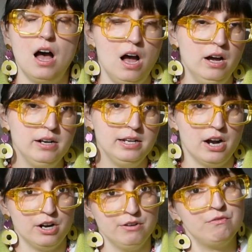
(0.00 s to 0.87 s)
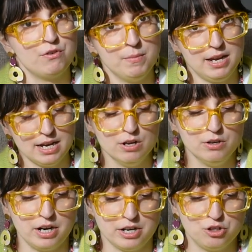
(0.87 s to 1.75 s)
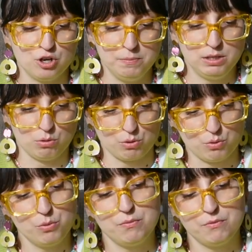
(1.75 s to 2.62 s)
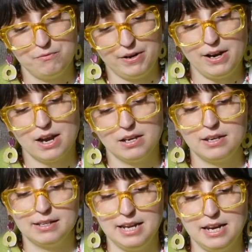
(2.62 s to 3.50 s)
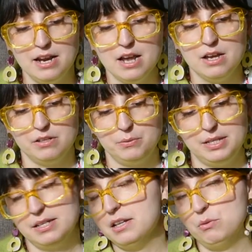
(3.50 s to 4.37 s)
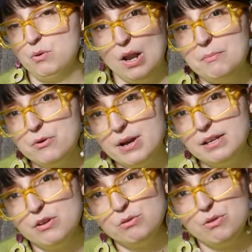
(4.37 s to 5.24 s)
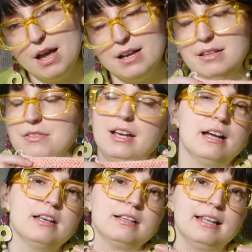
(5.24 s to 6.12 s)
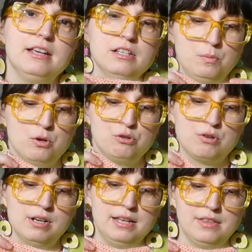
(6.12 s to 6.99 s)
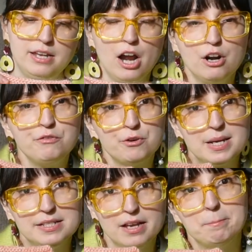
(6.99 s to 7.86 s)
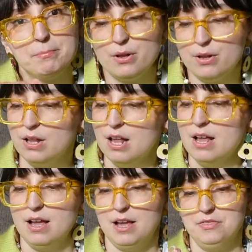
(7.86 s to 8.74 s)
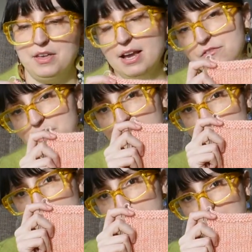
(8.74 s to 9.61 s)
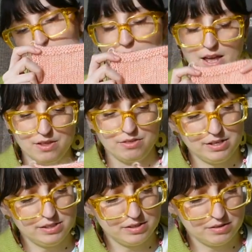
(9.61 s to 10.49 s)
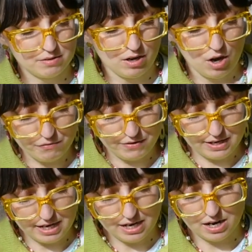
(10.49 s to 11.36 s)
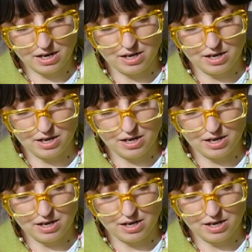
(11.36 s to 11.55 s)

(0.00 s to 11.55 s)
Aara Yarn from Mílo yarn shop in Turku very kindly, we decided to collaborate and do that, and they kindly sponsor like the yarn for my sample, and they have sent me this lovely